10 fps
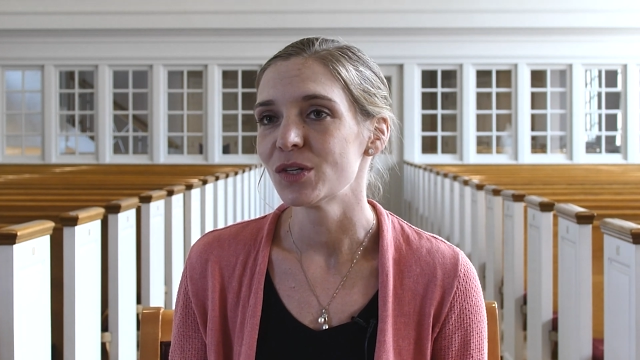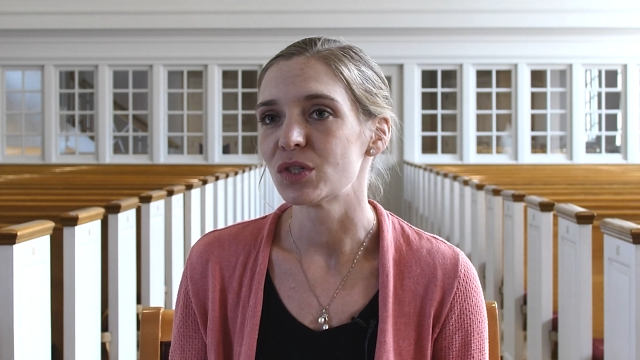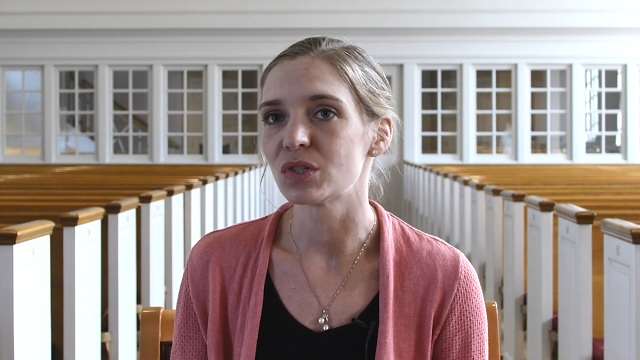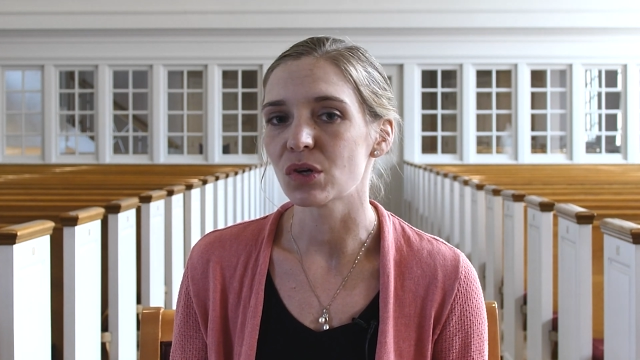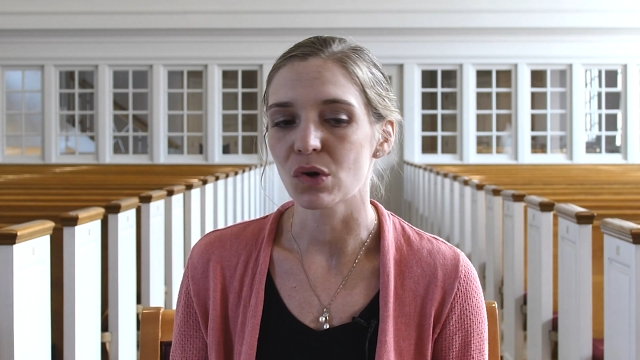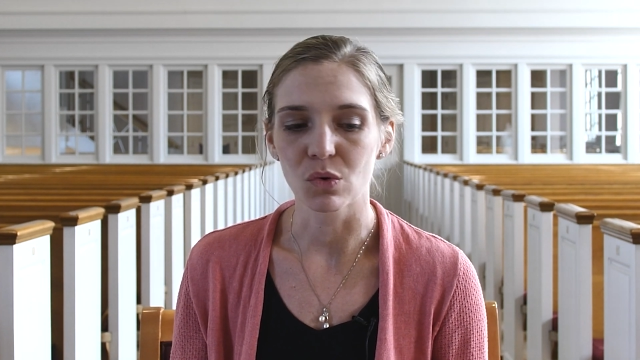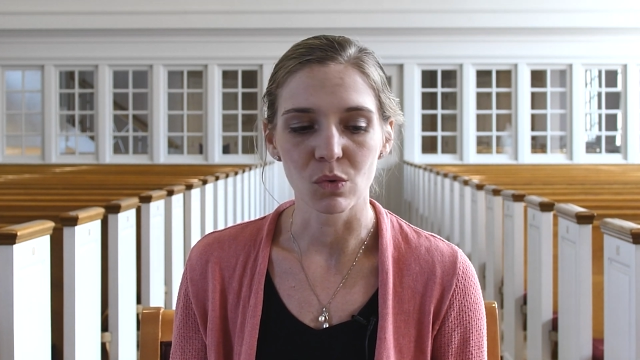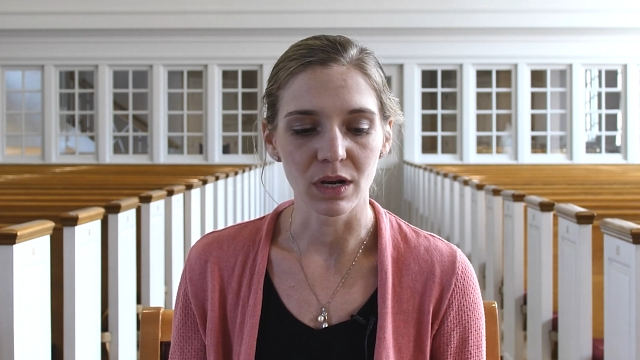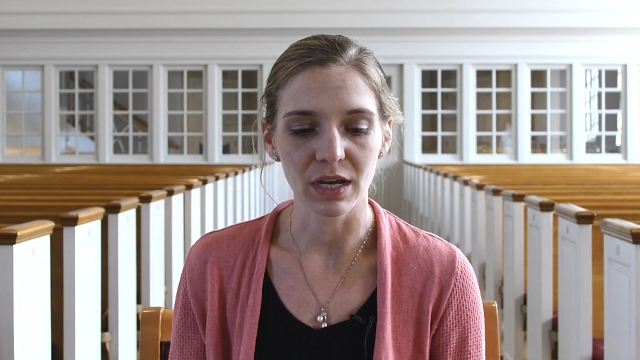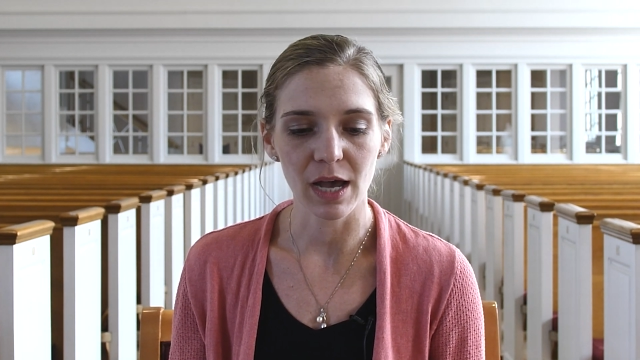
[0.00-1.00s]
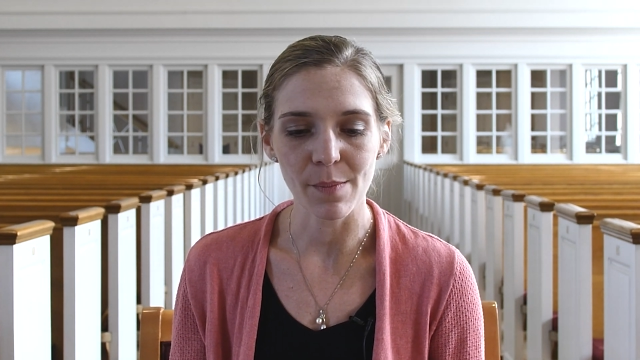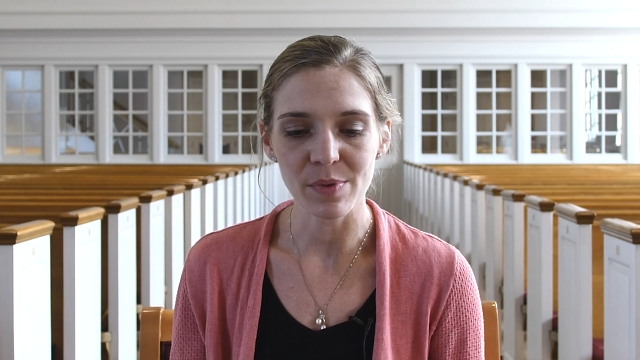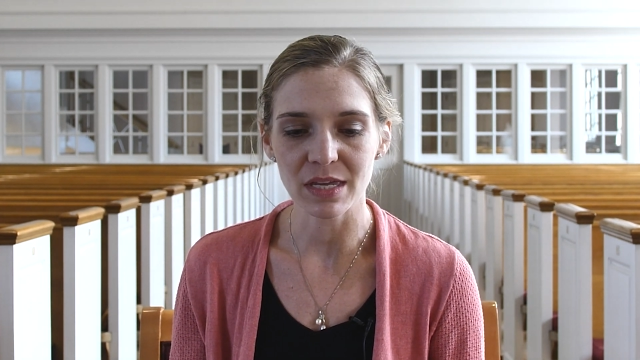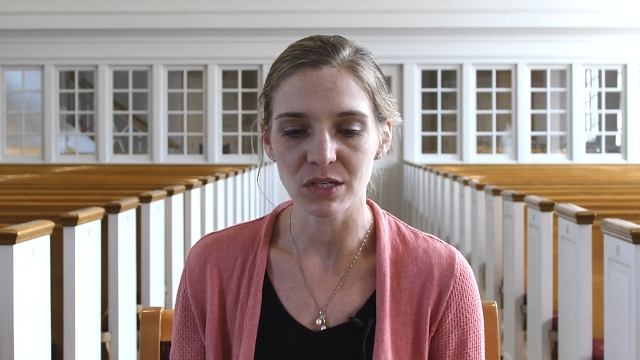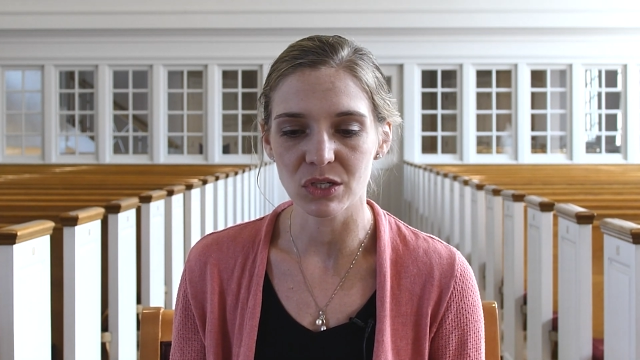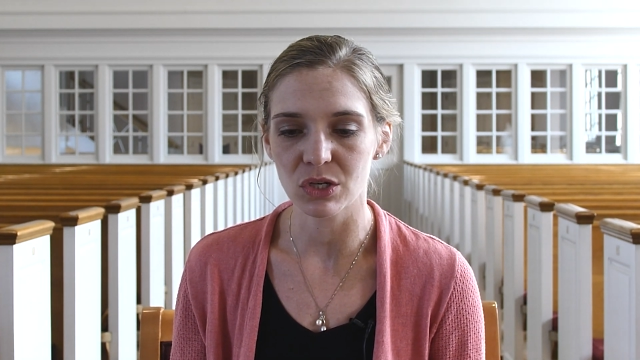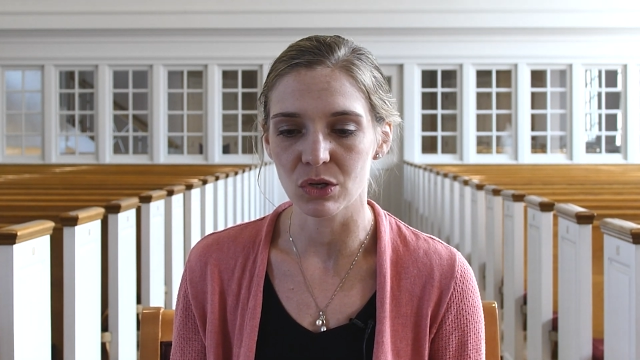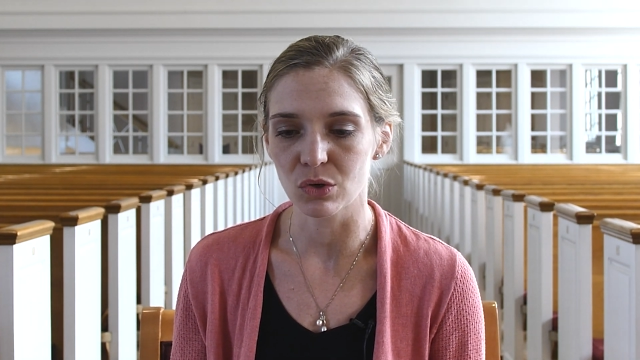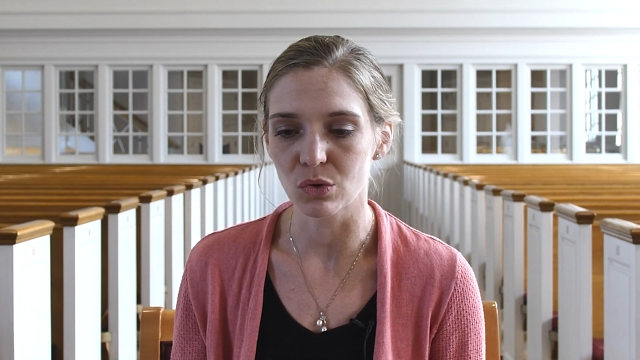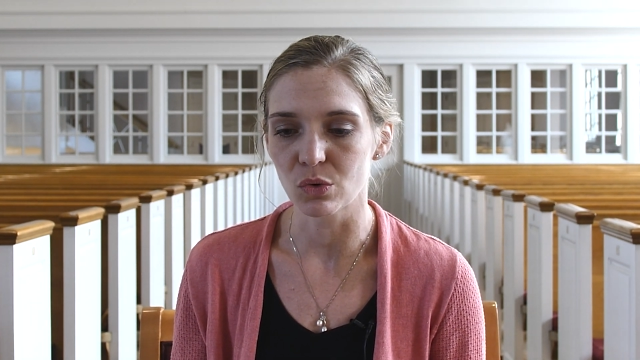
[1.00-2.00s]
So coming
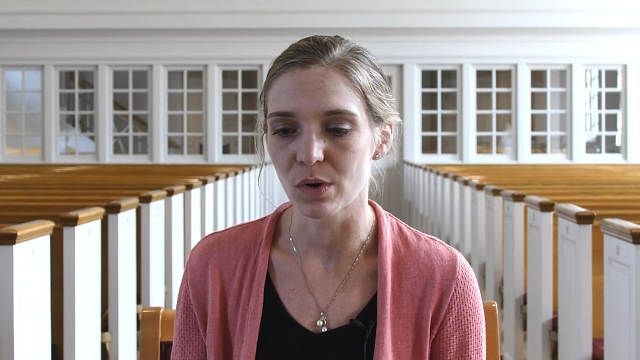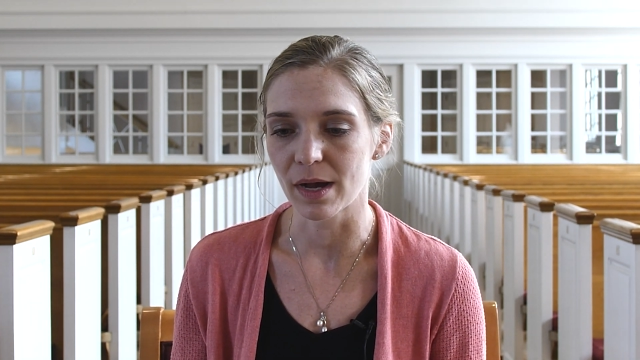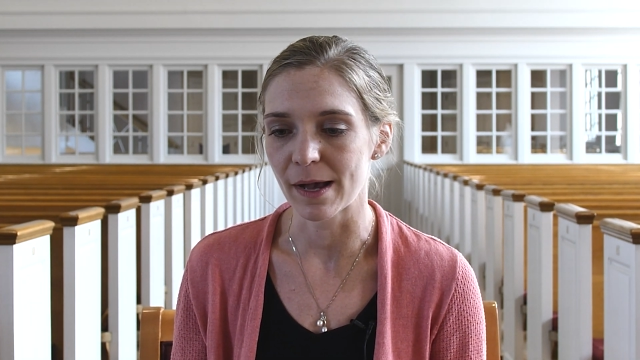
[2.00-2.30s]
to